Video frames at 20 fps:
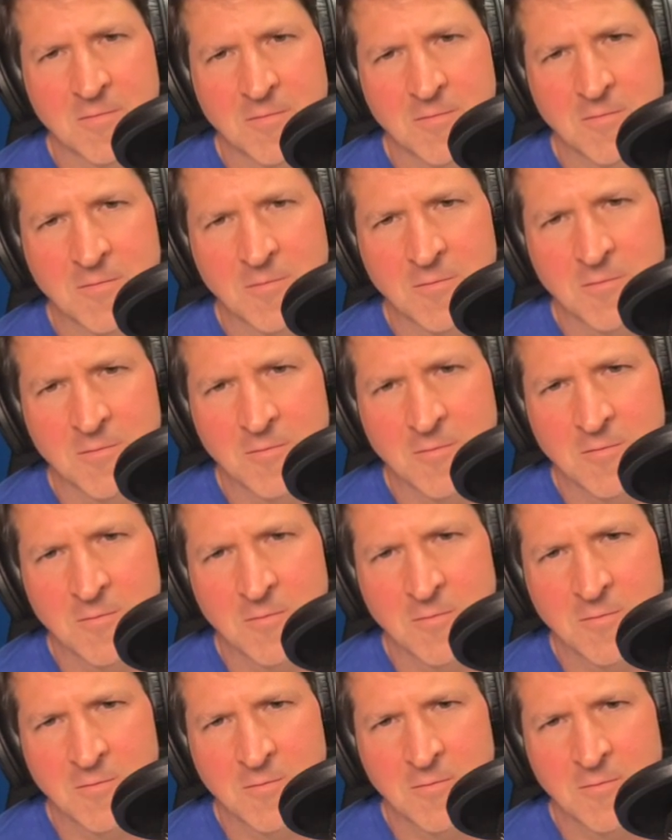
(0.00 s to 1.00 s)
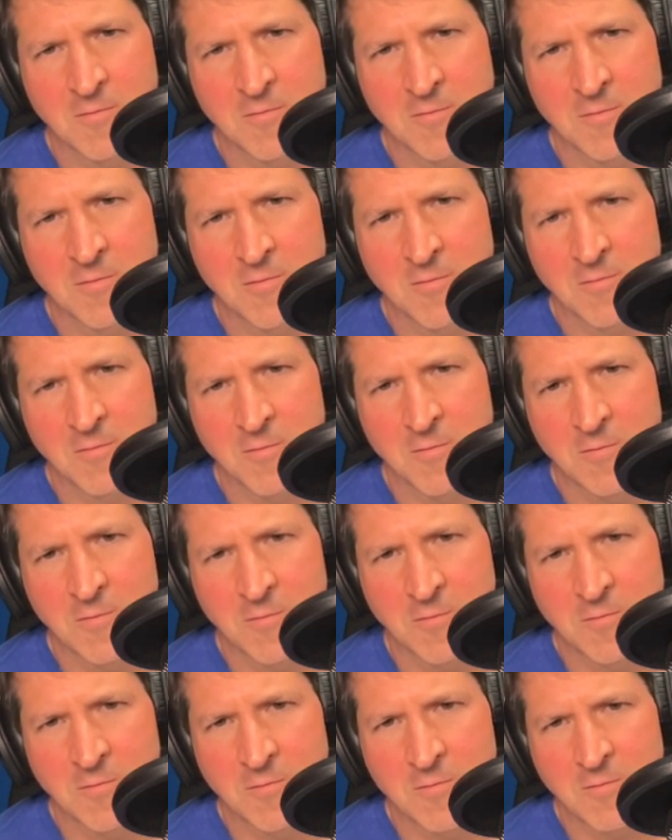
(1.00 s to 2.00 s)

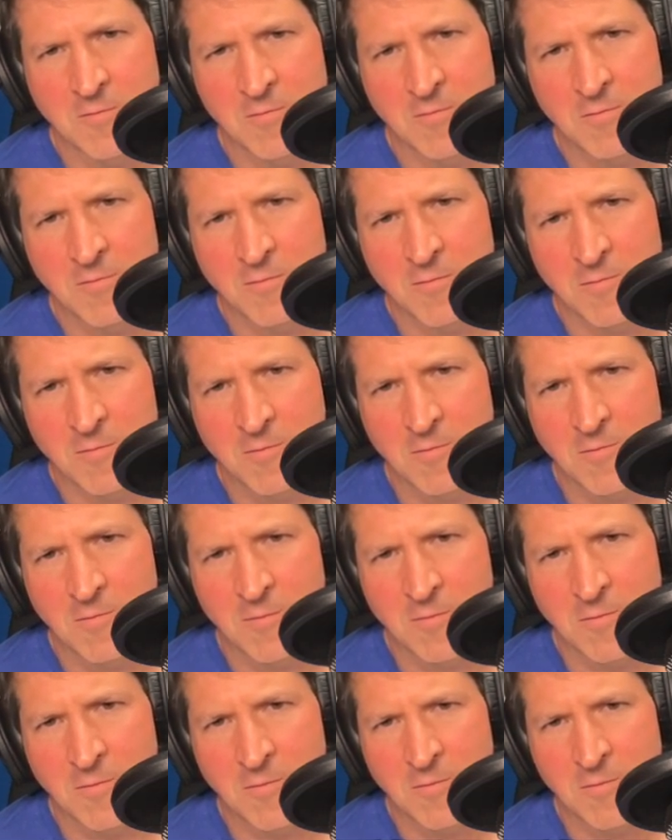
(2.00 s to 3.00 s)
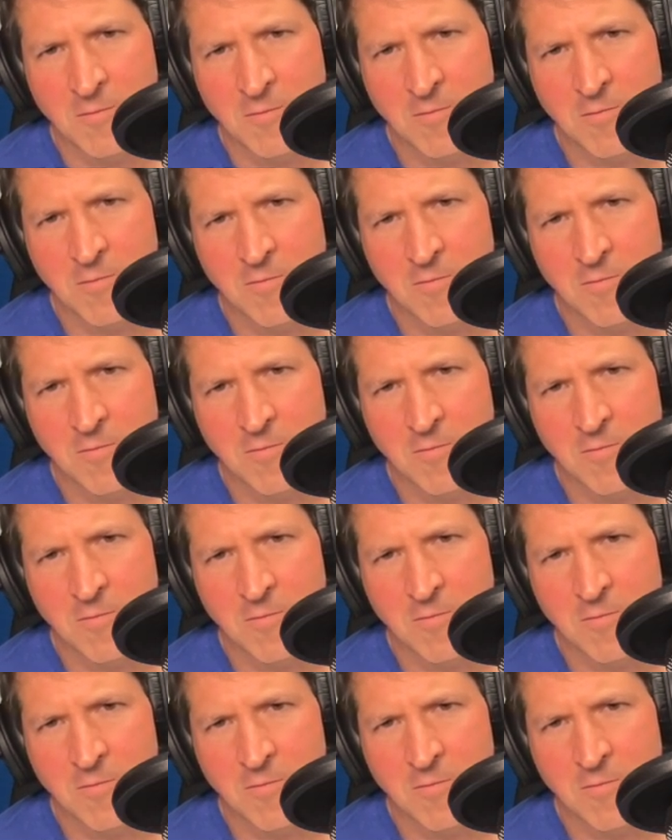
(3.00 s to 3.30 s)
[no speech]